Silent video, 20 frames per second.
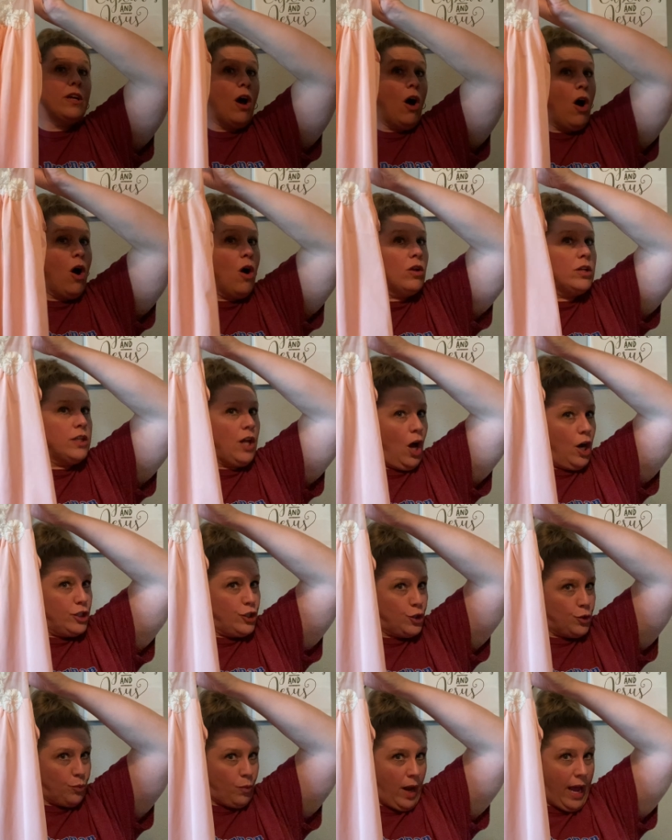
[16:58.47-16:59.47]
call
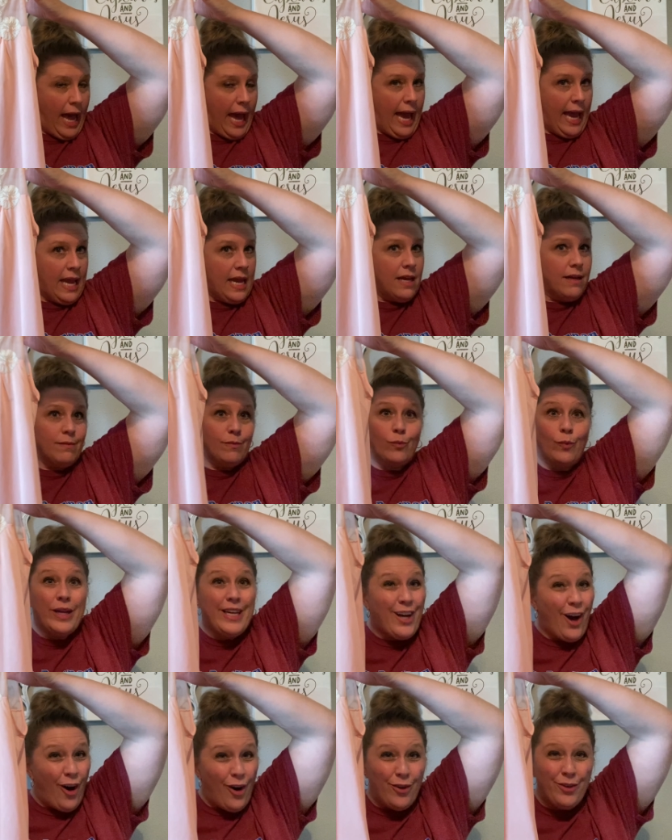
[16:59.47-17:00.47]
lingerie. We
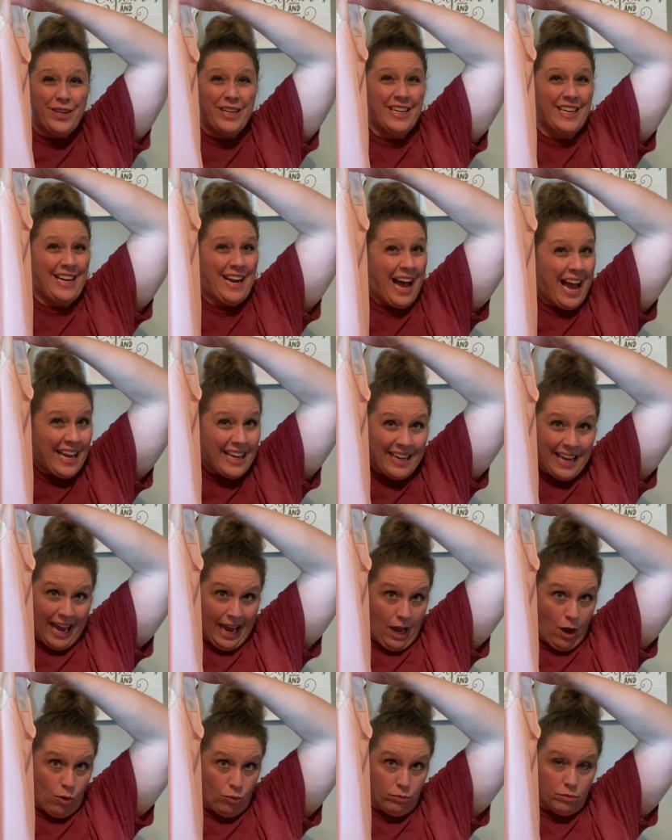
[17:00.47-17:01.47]
called it a
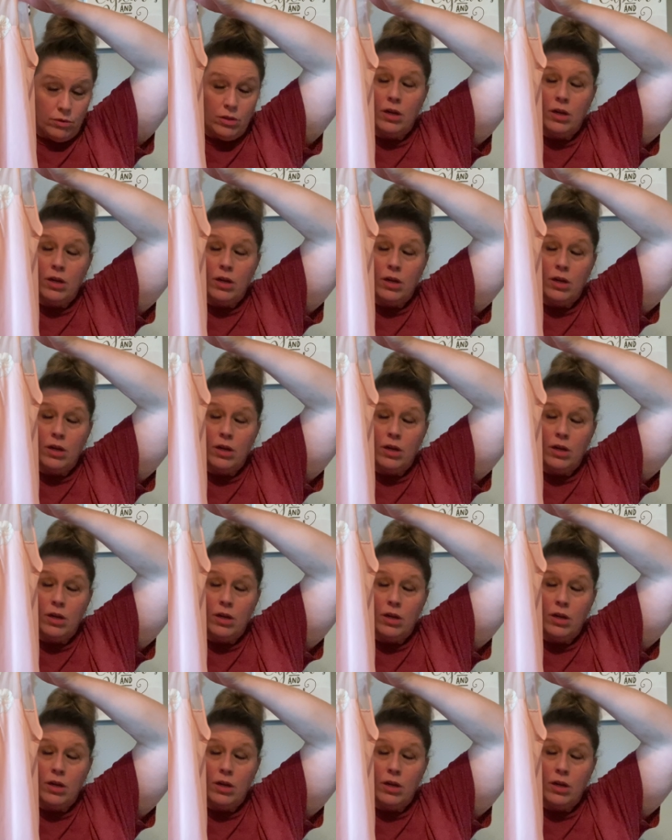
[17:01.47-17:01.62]
nightgown.